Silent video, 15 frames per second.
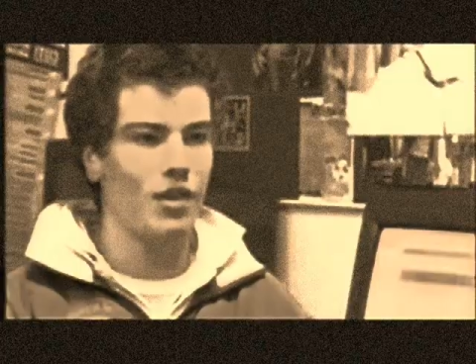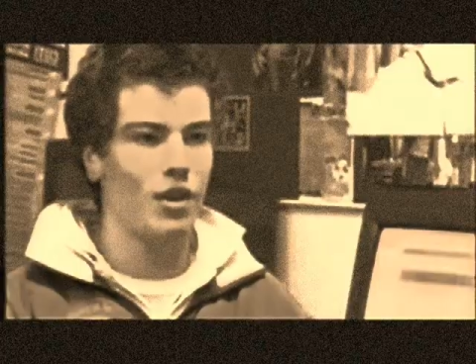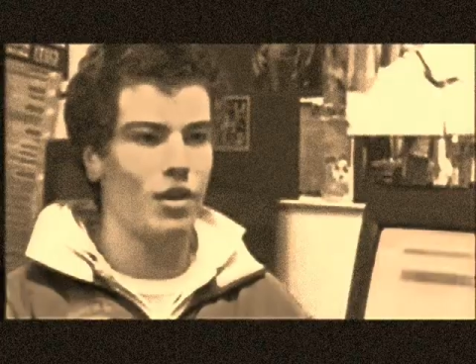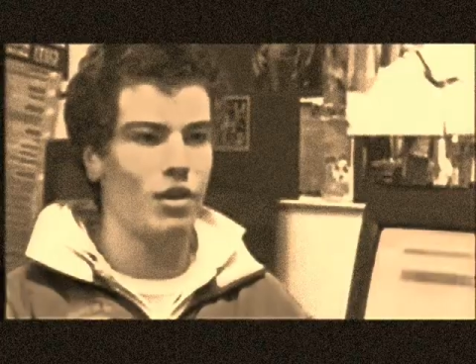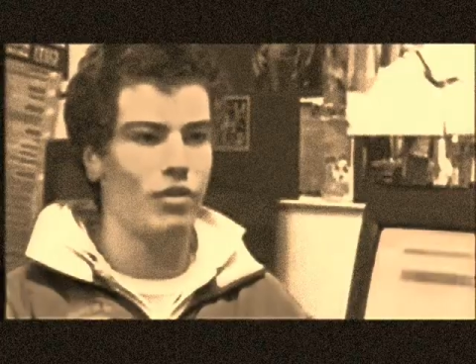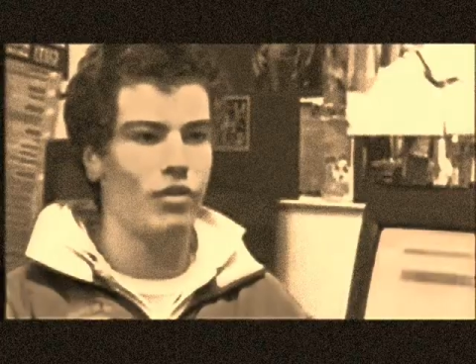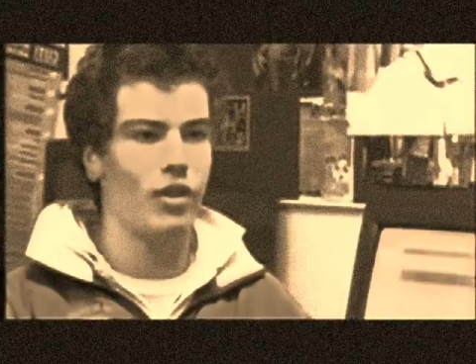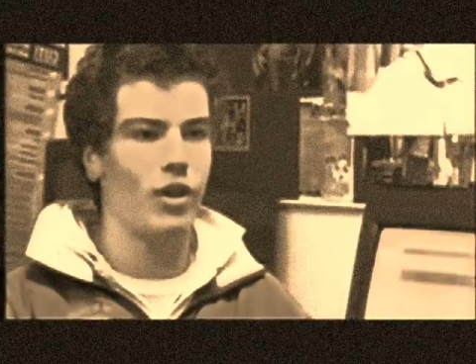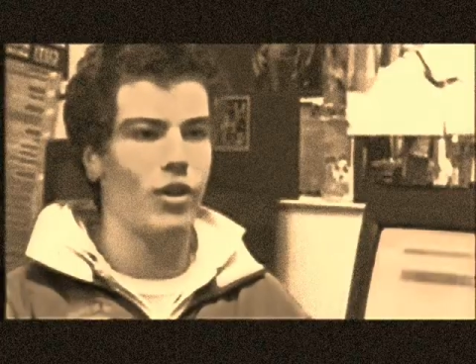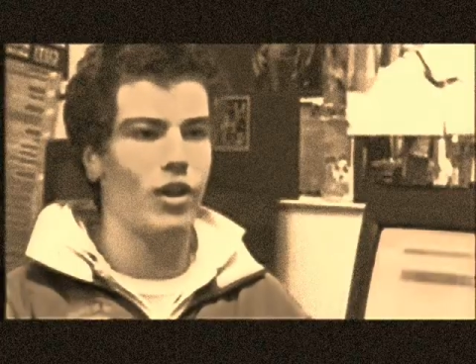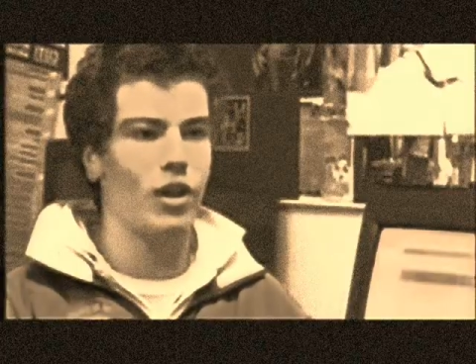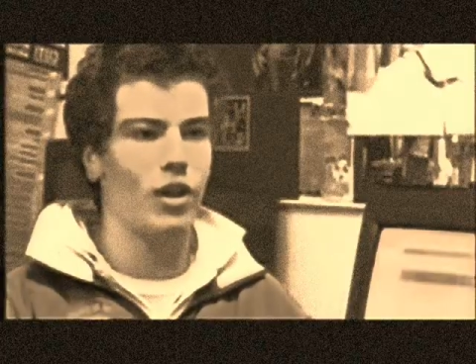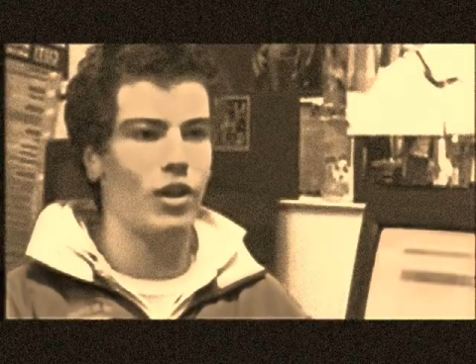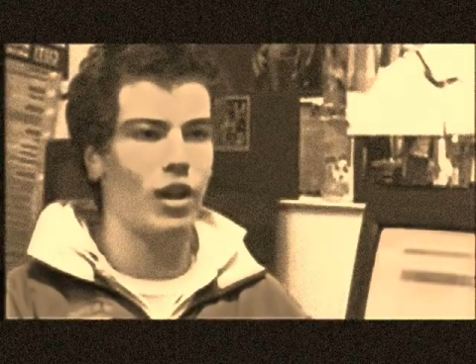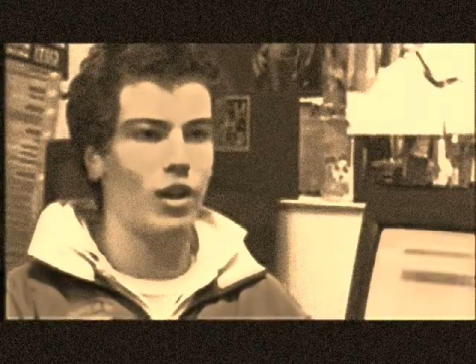save that on your
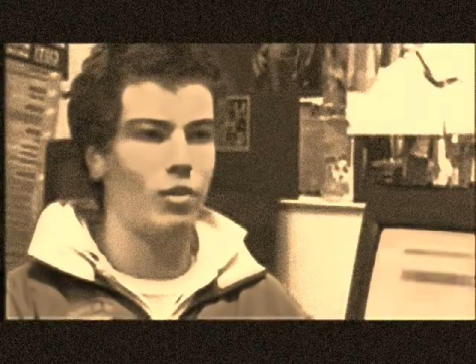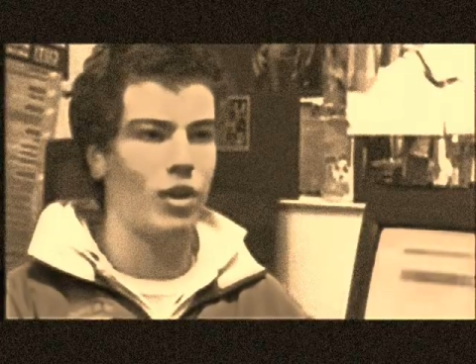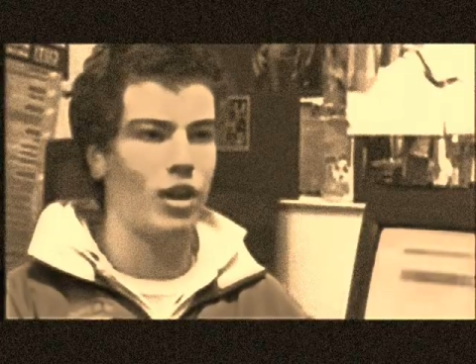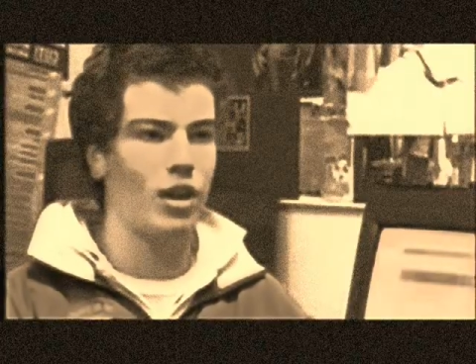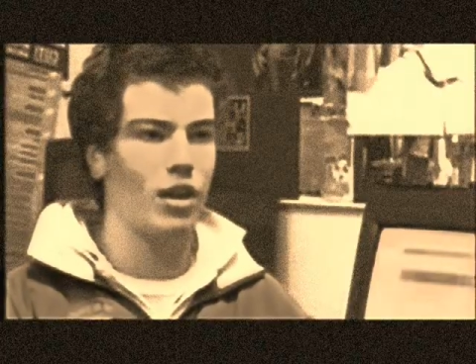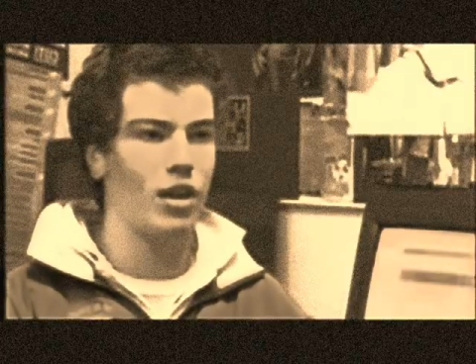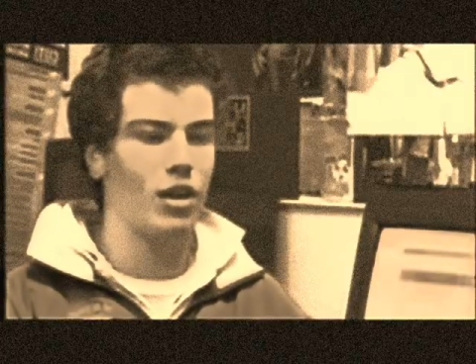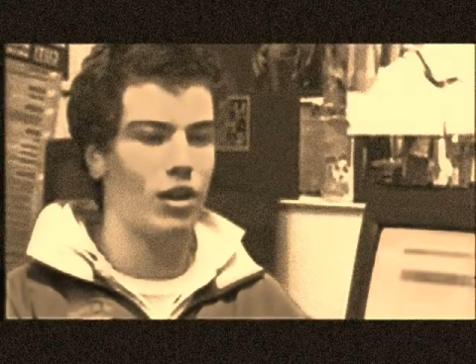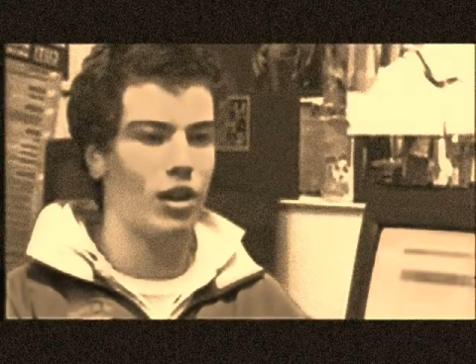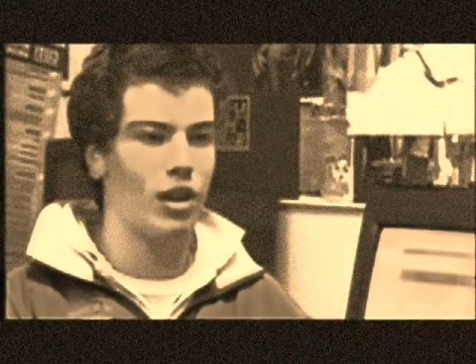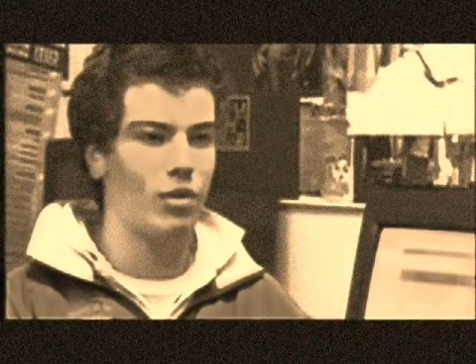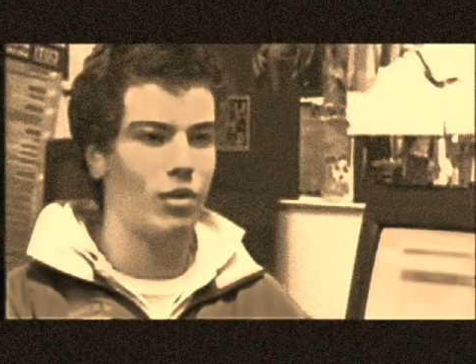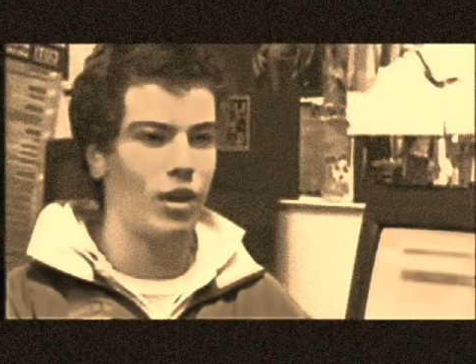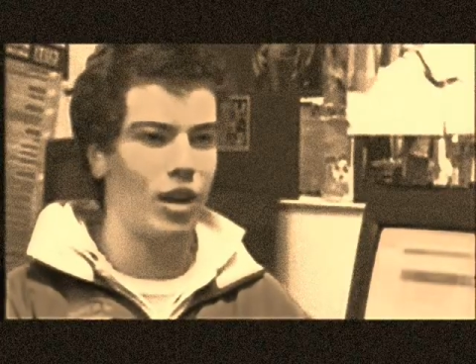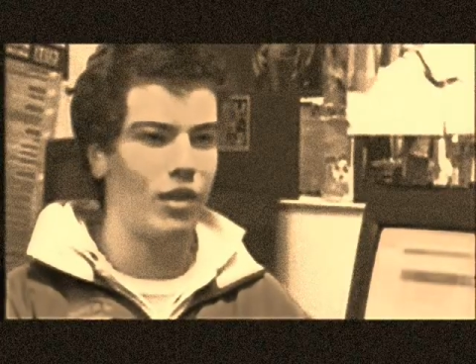phone and look at,
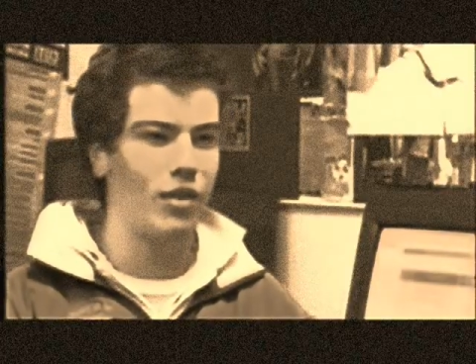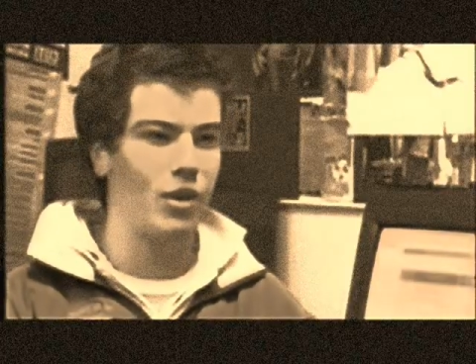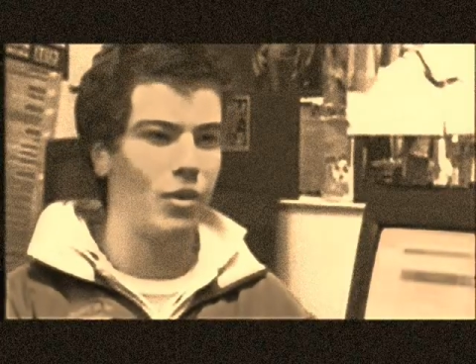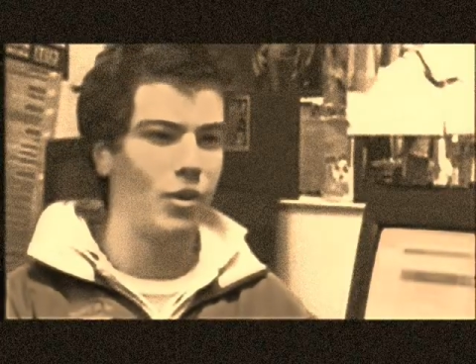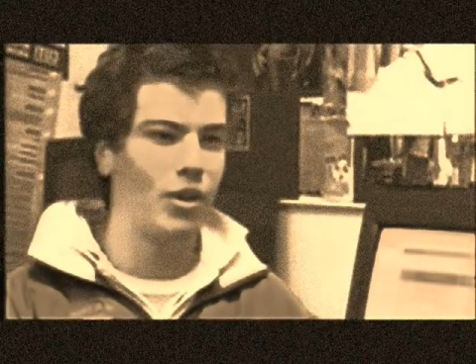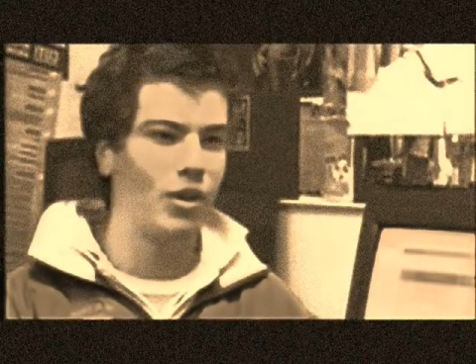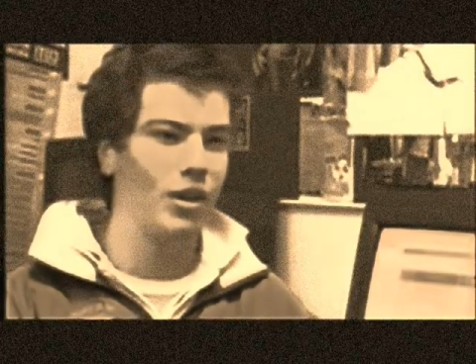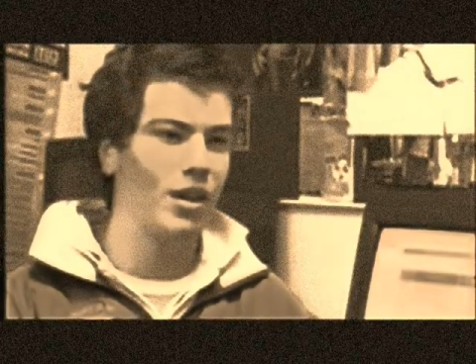look at it whenever you